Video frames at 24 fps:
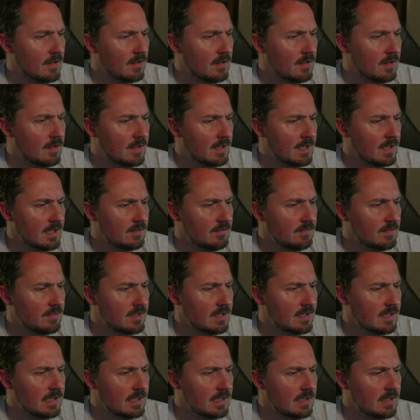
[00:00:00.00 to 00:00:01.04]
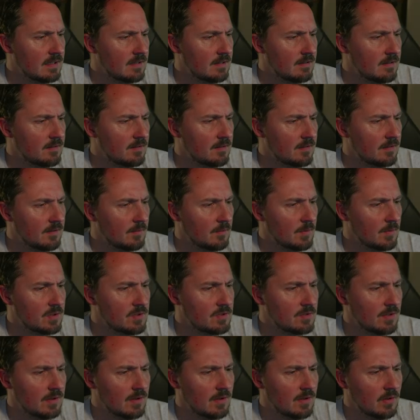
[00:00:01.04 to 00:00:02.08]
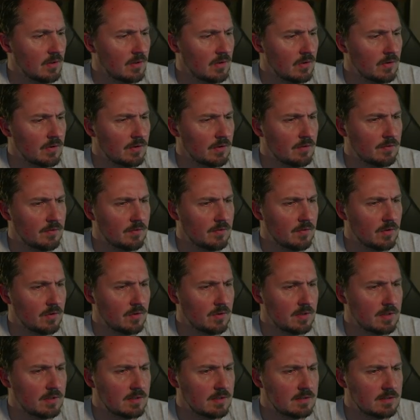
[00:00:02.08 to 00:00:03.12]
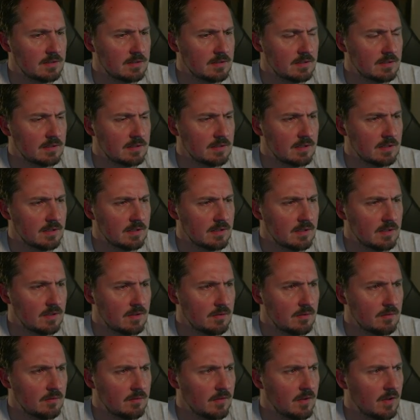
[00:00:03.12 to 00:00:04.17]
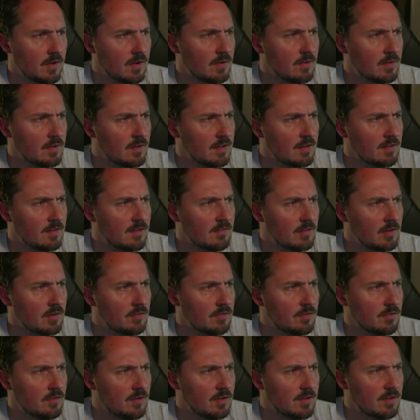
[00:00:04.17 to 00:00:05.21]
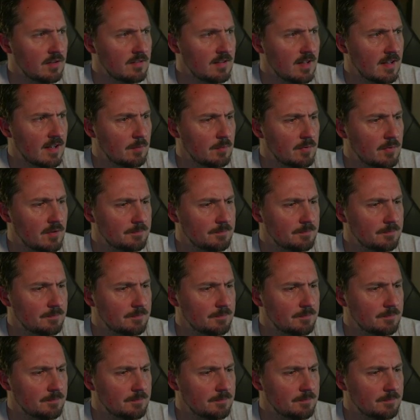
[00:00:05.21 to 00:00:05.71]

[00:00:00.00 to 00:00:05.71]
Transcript: Anything else that we should look for? No, let's have a look through these tabs.